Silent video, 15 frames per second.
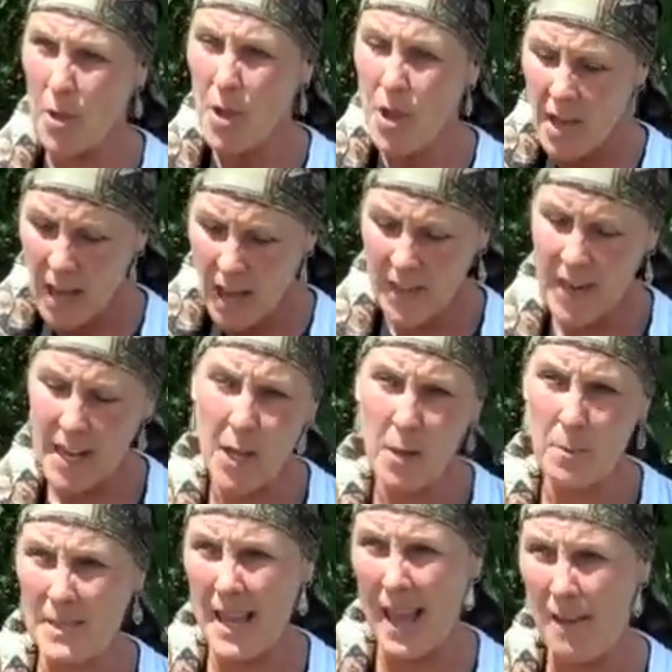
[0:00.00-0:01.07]
and then it
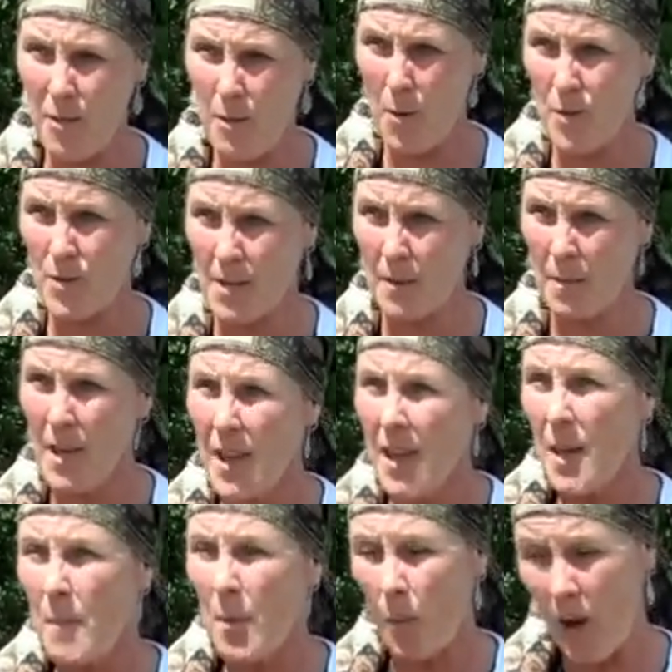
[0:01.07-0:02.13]
comes out at the bottom.
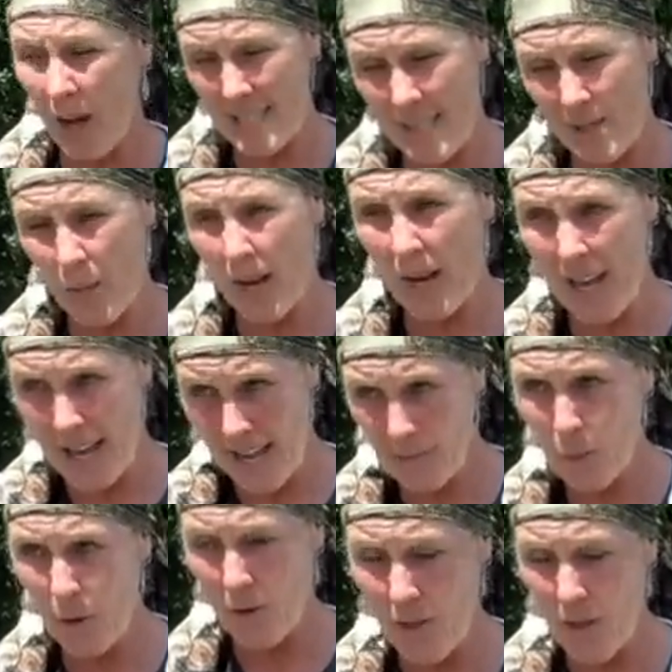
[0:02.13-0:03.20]
But what I did when I
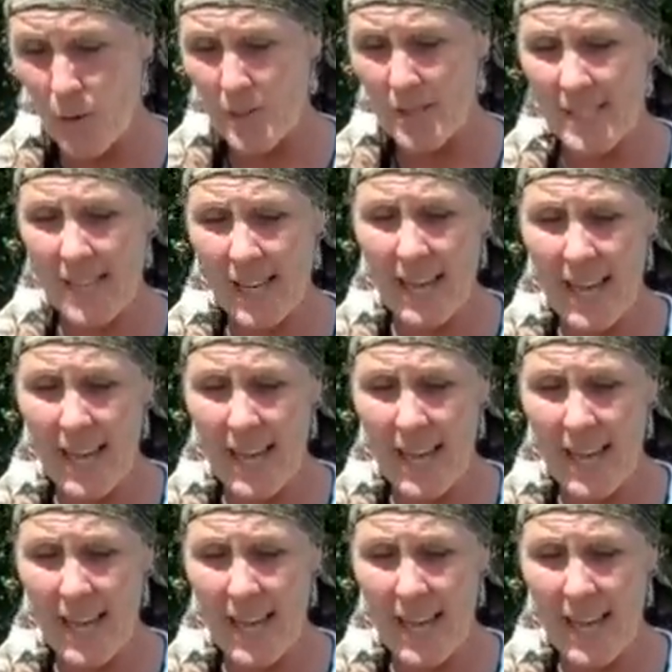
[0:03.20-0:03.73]
had one of those is